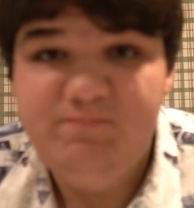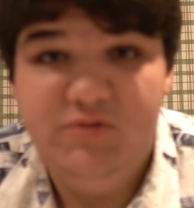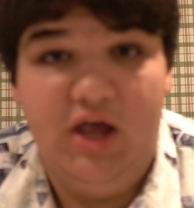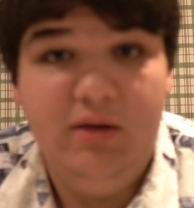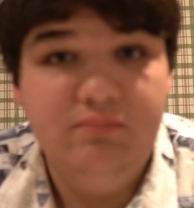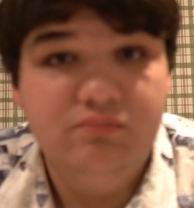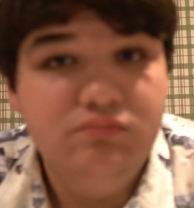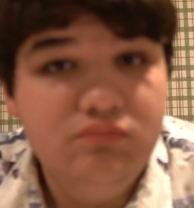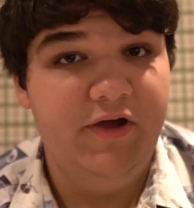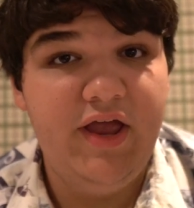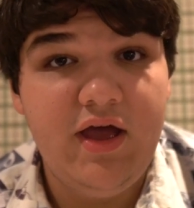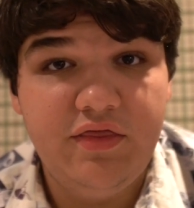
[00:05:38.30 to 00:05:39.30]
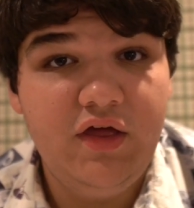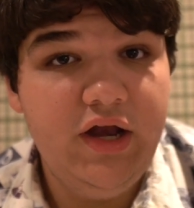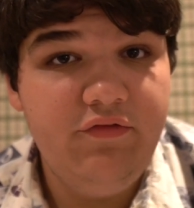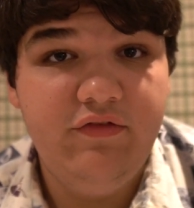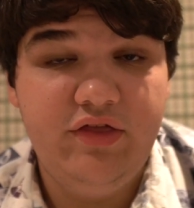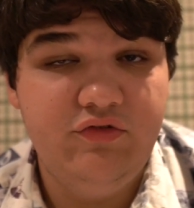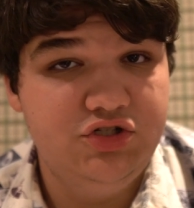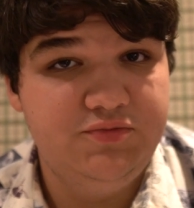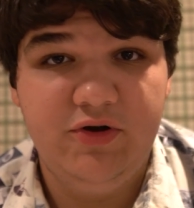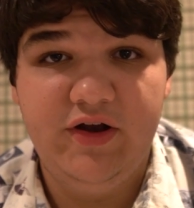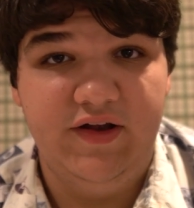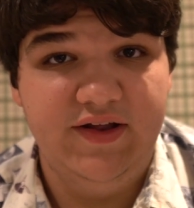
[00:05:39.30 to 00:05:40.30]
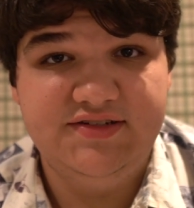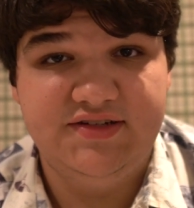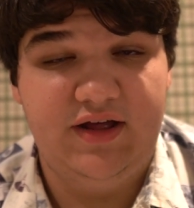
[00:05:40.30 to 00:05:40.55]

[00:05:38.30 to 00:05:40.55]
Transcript: yeah. But yeah, I thought everything was pretty decent.